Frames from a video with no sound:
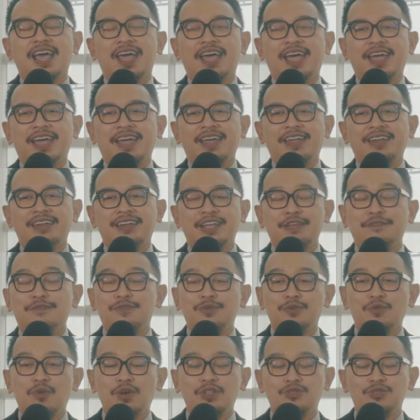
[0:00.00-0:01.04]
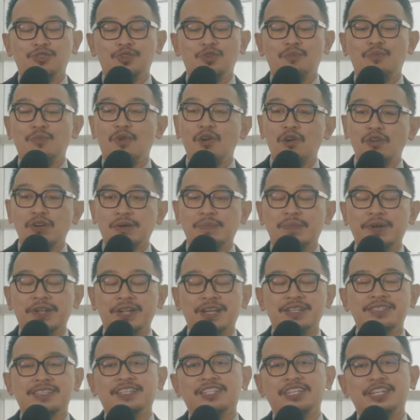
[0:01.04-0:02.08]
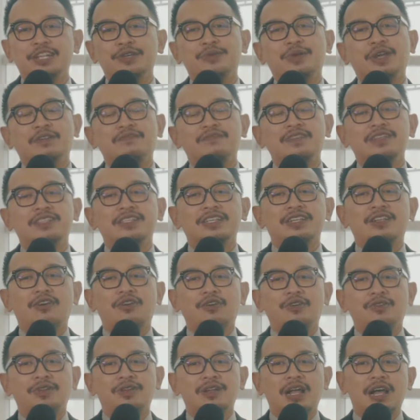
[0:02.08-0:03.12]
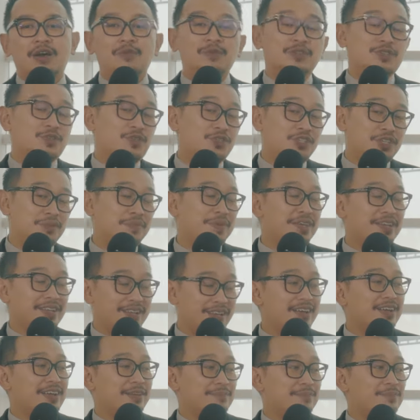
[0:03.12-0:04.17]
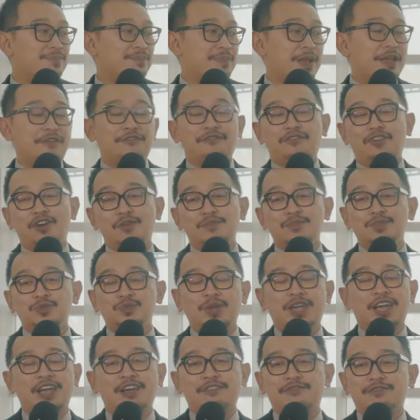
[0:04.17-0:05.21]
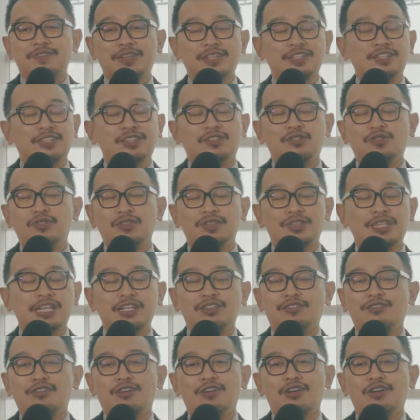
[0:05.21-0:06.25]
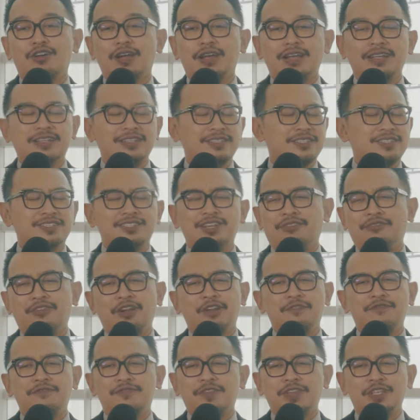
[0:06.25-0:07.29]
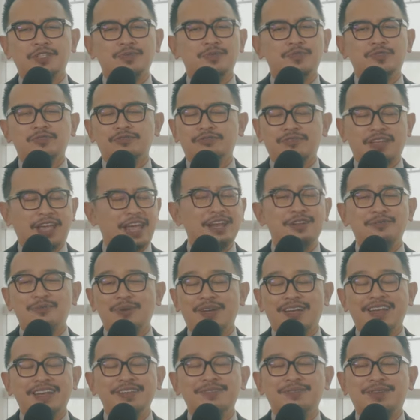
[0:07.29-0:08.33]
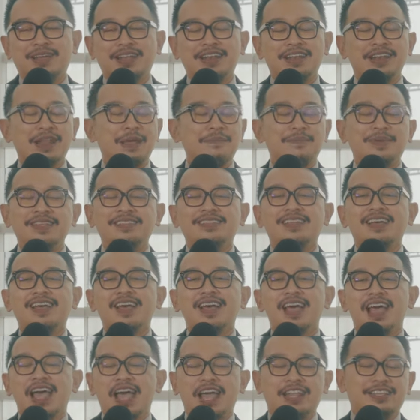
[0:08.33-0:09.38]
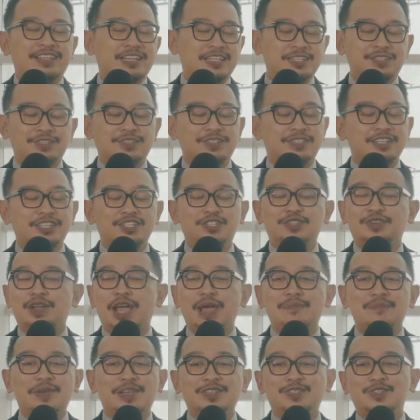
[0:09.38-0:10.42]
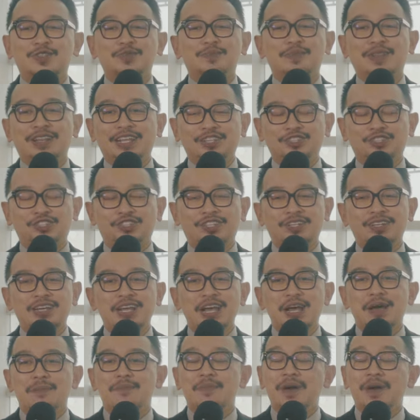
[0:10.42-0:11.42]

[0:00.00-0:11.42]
And if you want to know more about us, actually you can visit on our social media platforms we have in TikTok, Instagram, Facebook, anywhere you can name it. Just search MSU Malaysia.